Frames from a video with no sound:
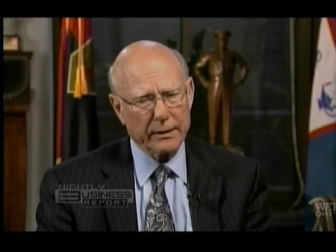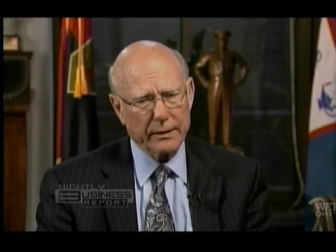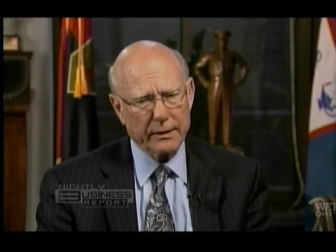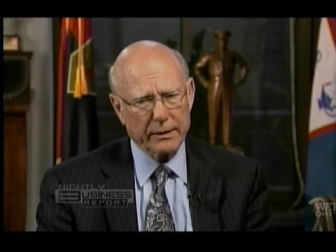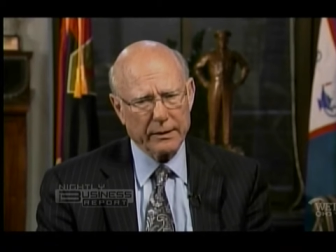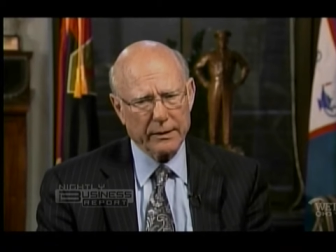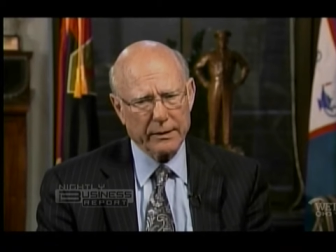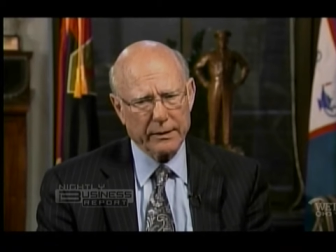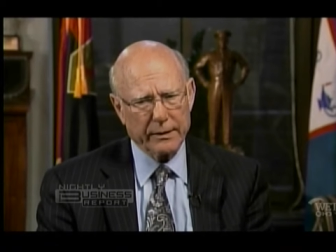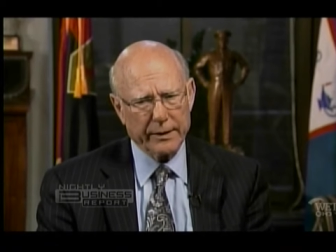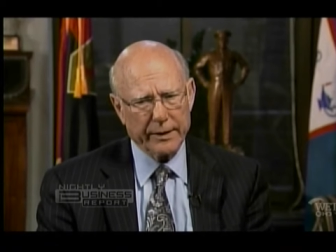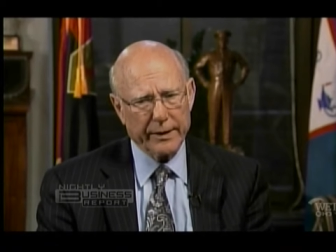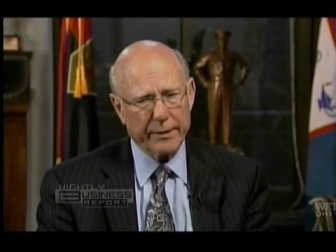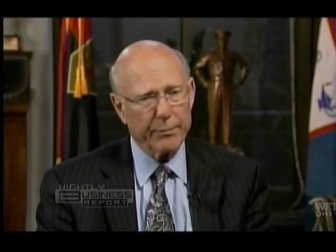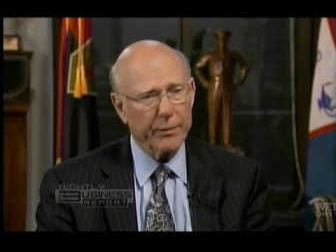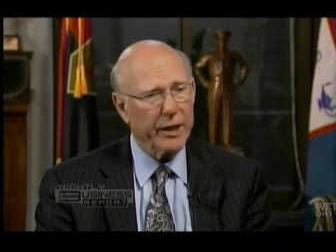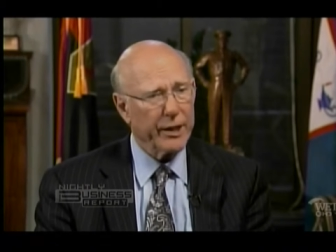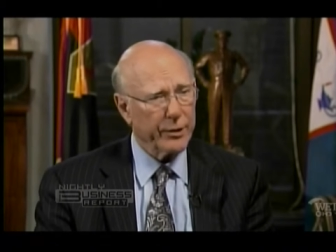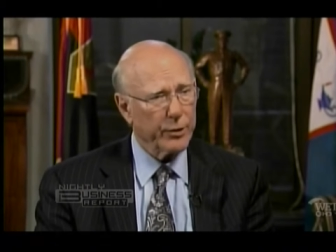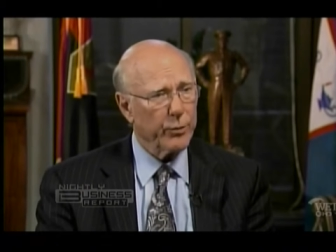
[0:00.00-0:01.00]
And
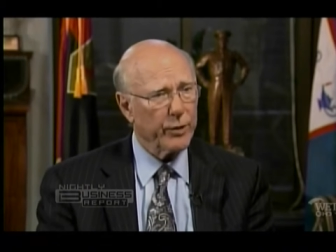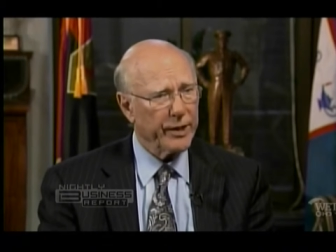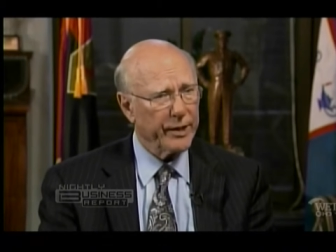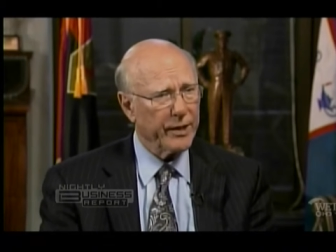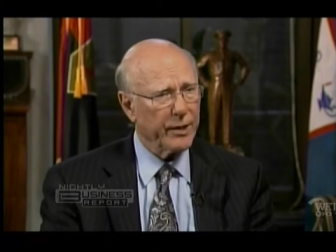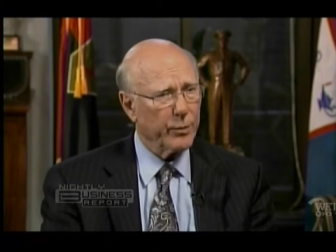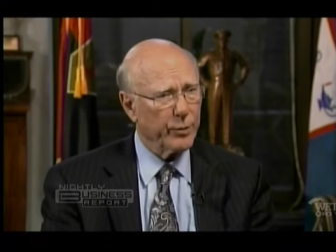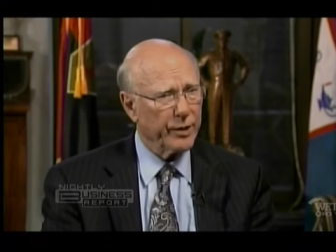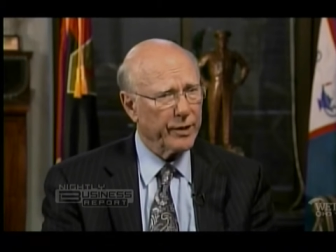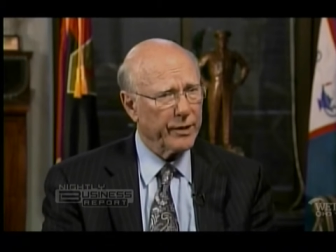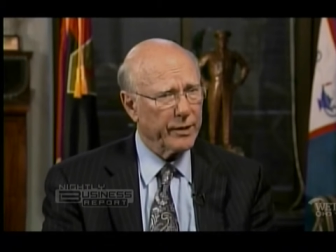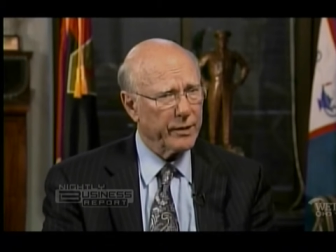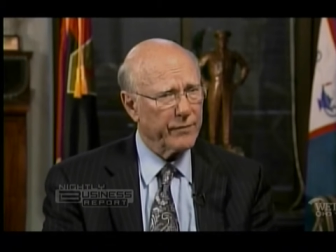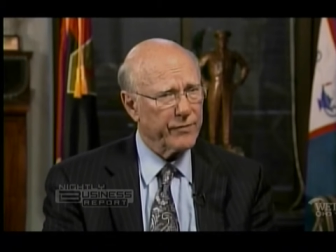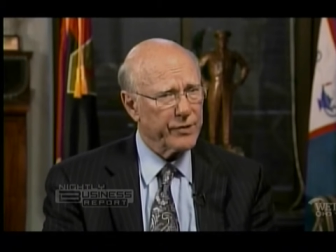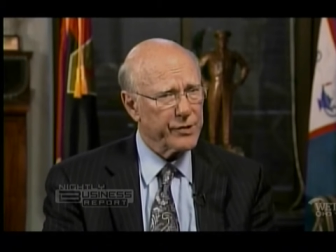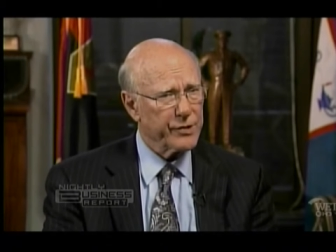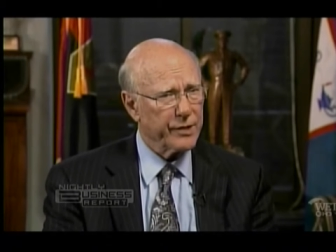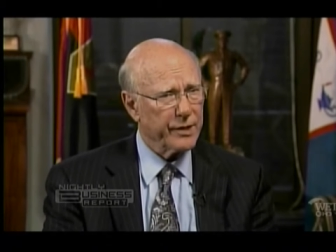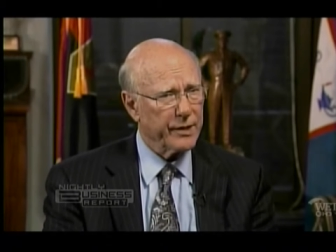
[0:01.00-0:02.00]
by the way, I want to
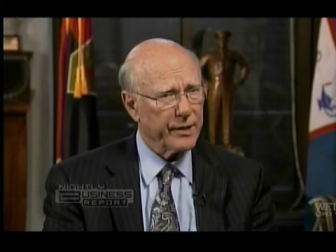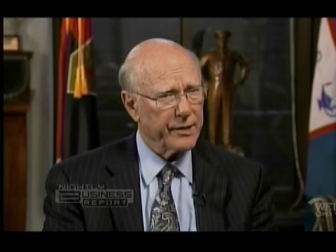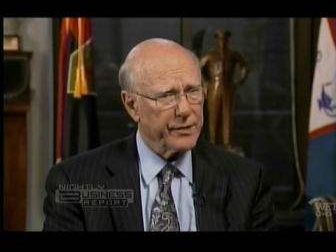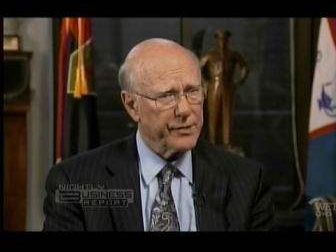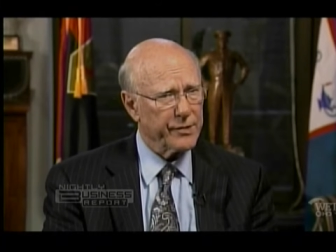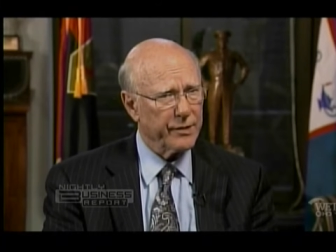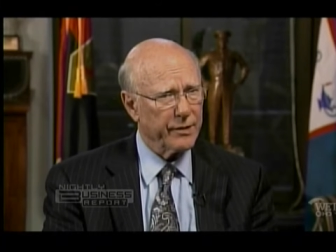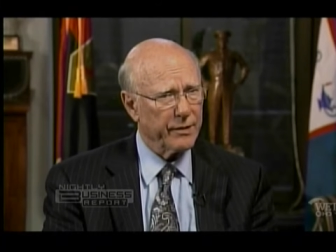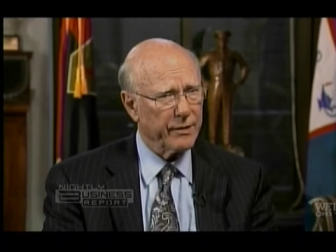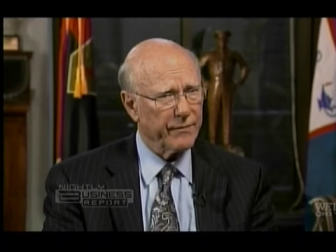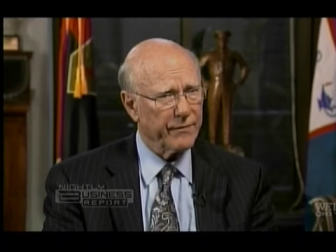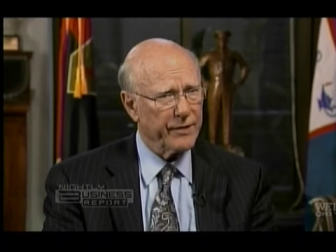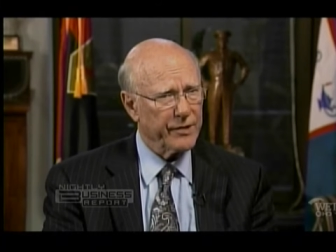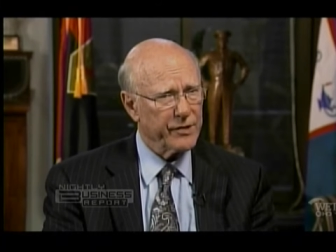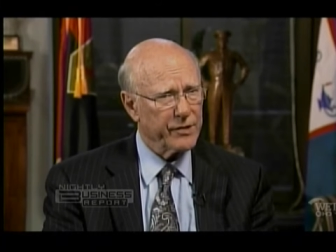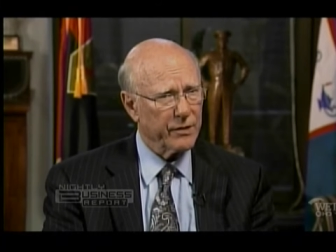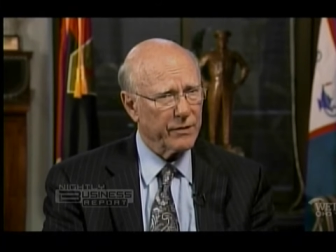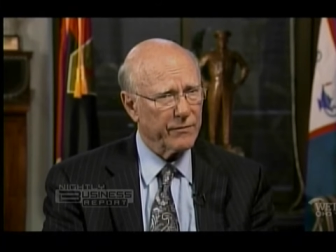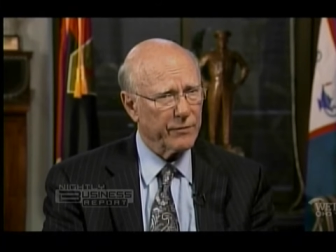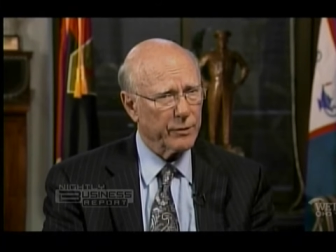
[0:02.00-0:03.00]
emphasize that if he's
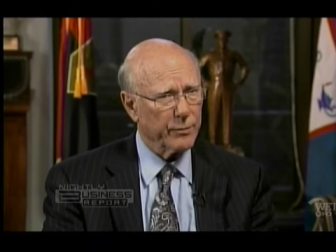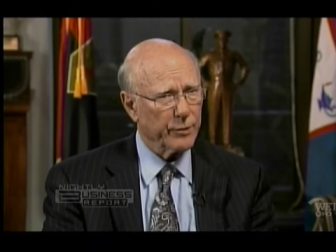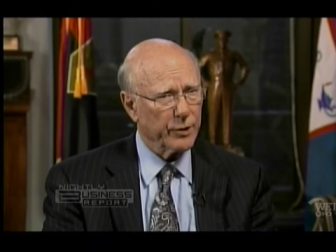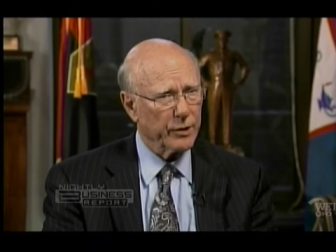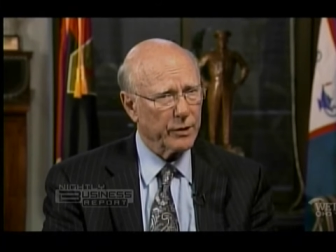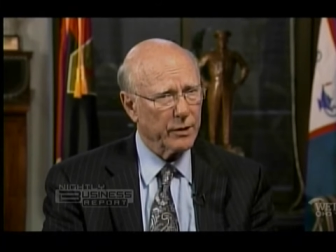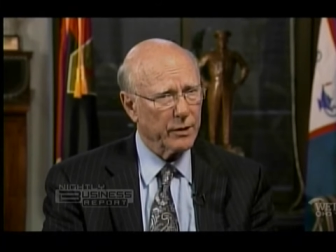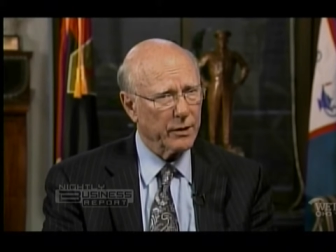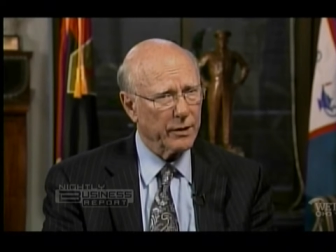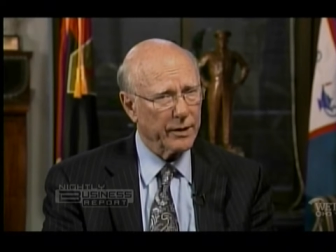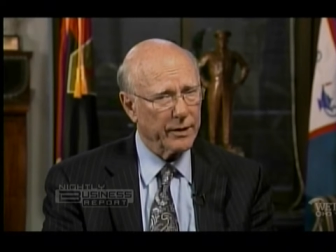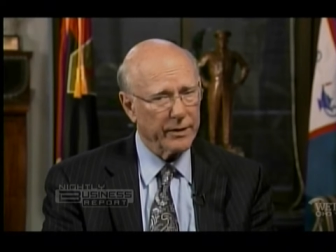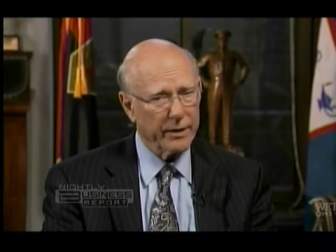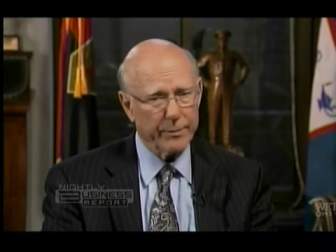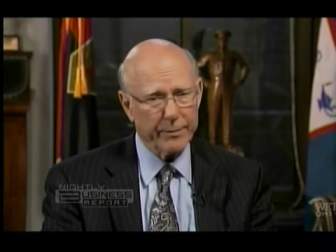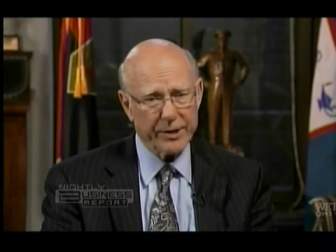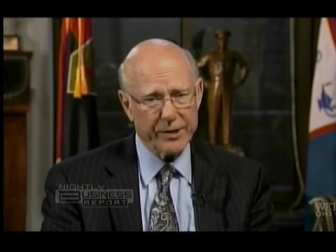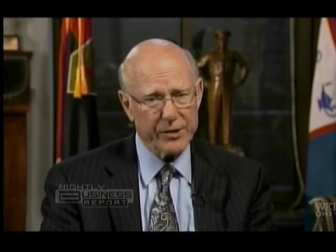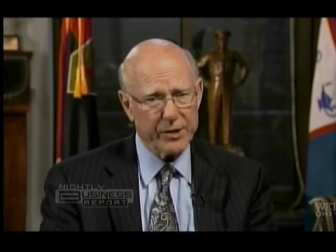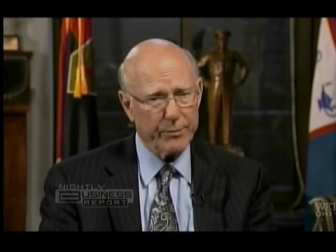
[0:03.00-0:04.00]
our former colleague, that
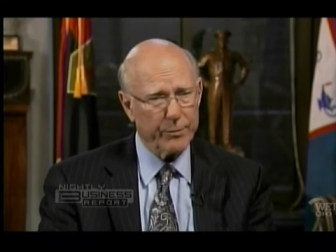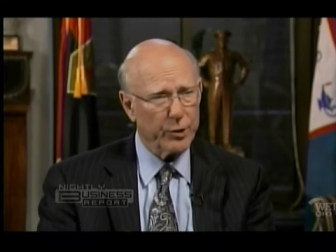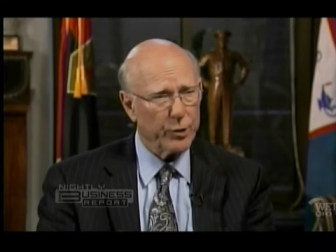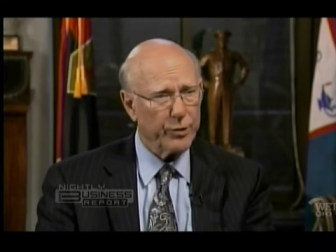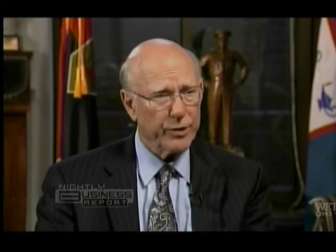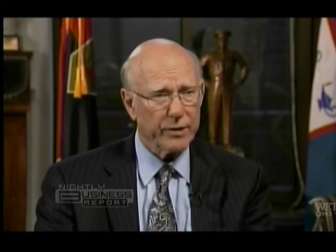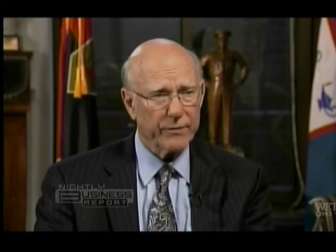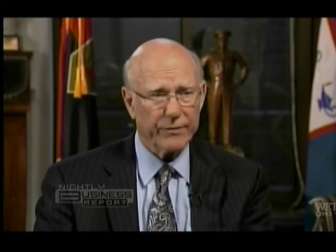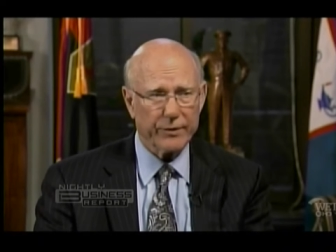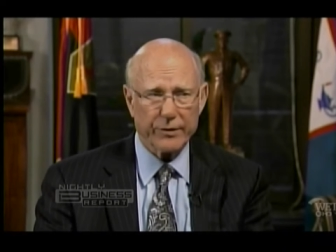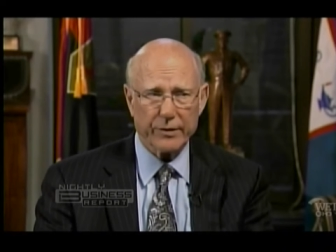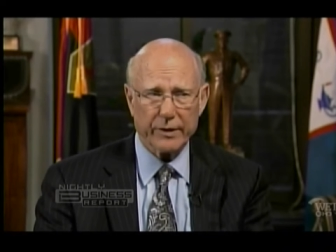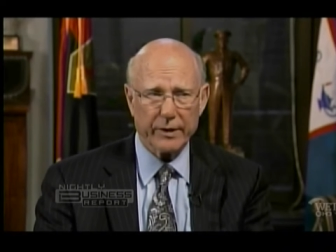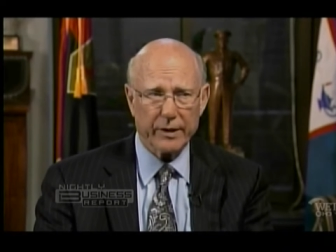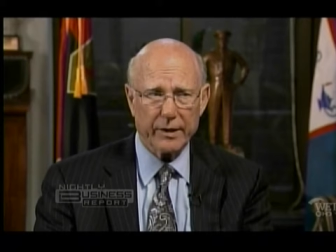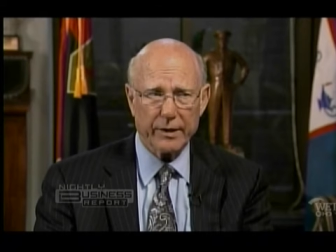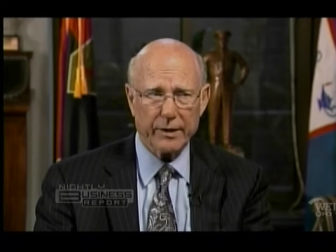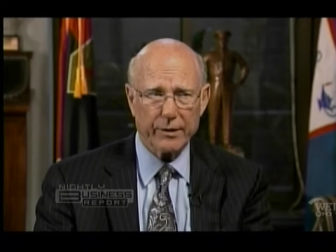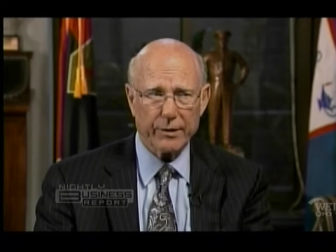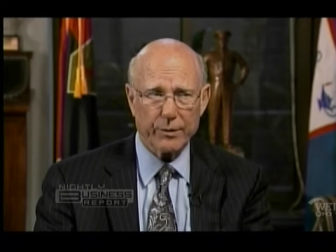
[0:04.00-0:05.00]
makes him no different than
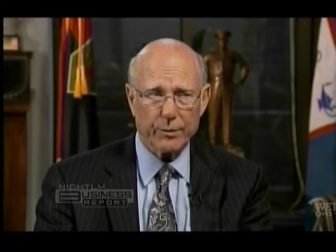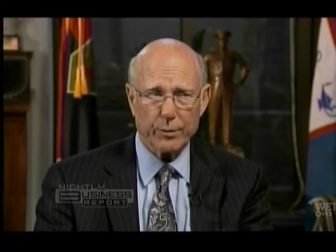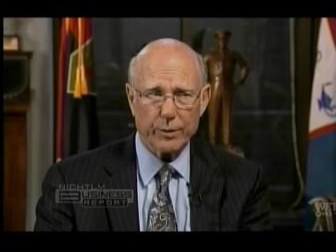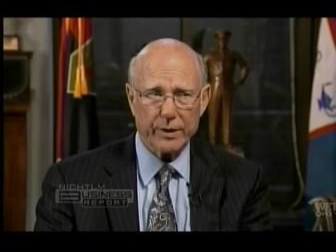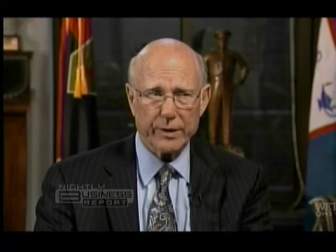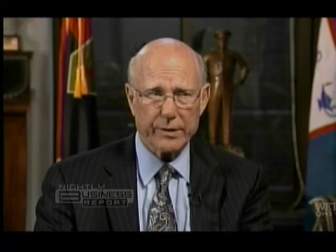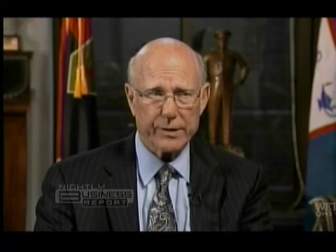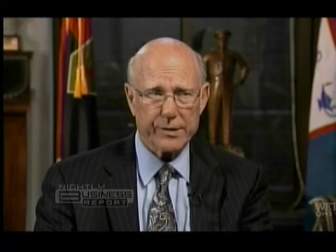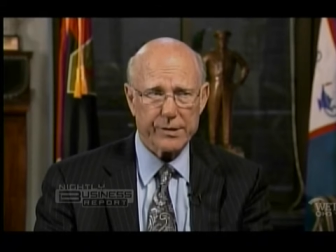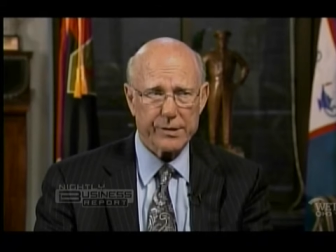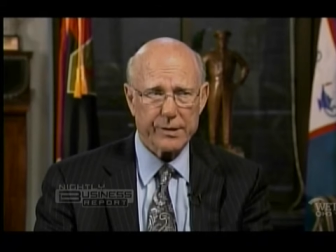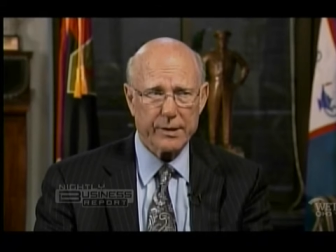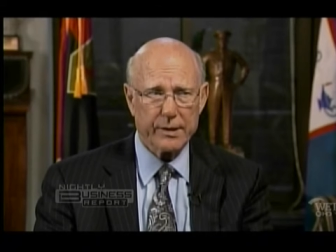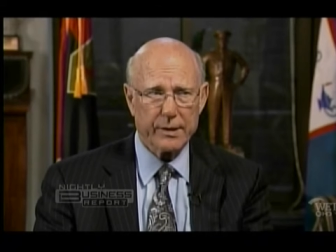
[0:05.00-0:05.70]
any other witness.